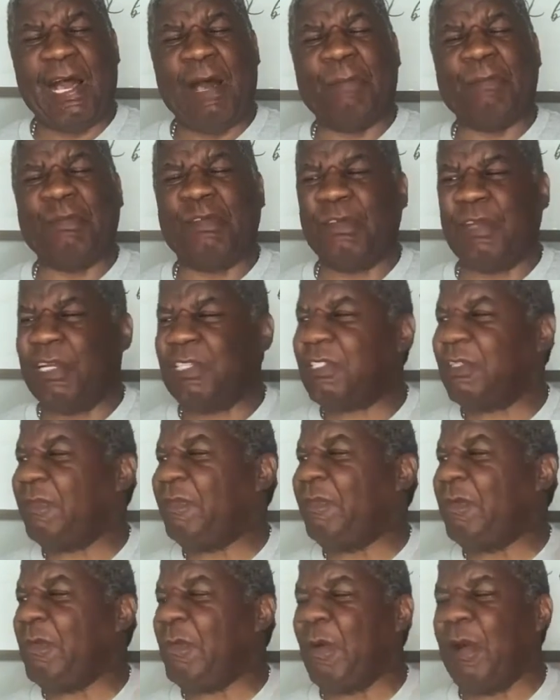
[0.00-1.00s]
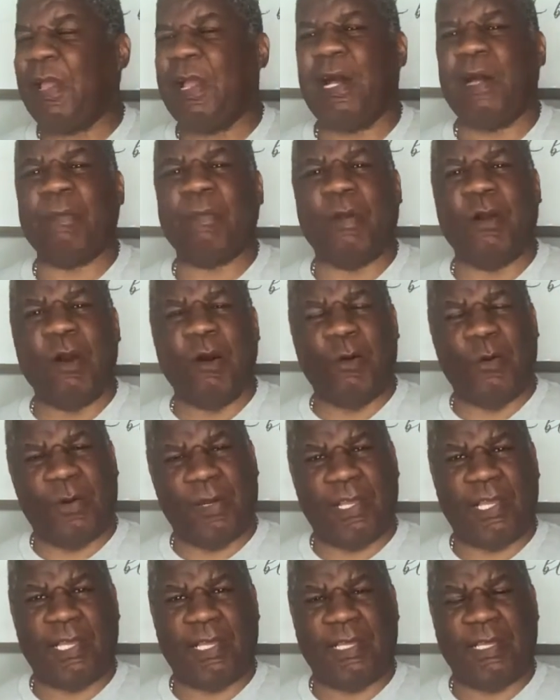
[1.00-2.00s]
I'm dressing for where I'm
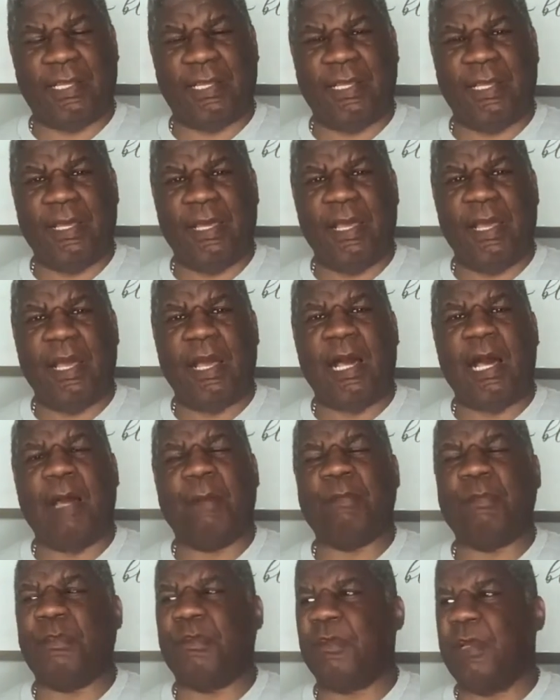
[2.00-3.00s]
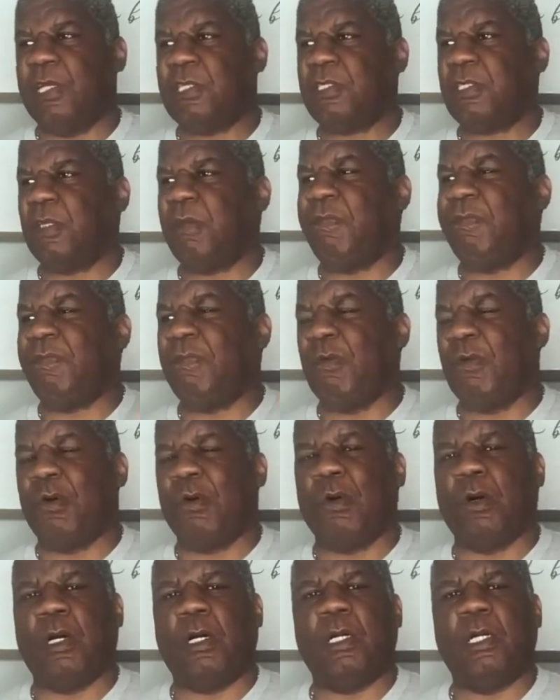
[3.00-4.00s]
going. I'm dressing
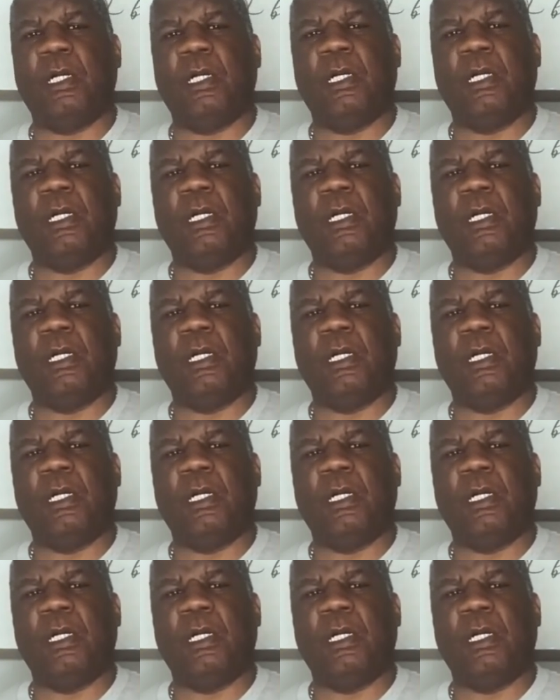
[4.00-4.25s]
for